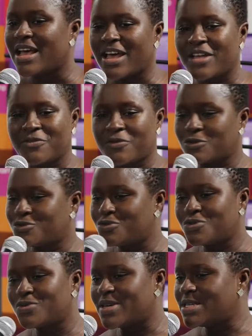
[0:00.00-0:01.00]
And for
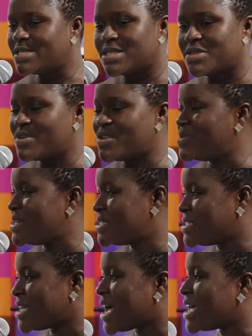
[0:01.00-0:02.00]
2 weeks, 3 weeks,
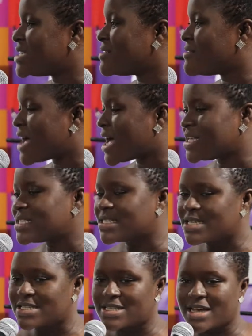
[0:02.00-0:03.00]
I still had it
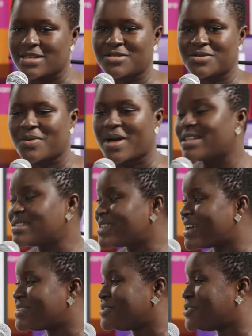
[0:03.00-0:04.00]
intact. So I
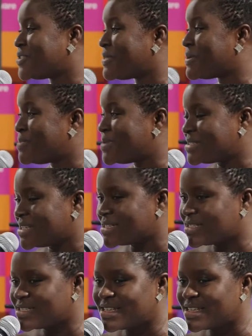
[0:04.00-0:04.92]
decided to join the business.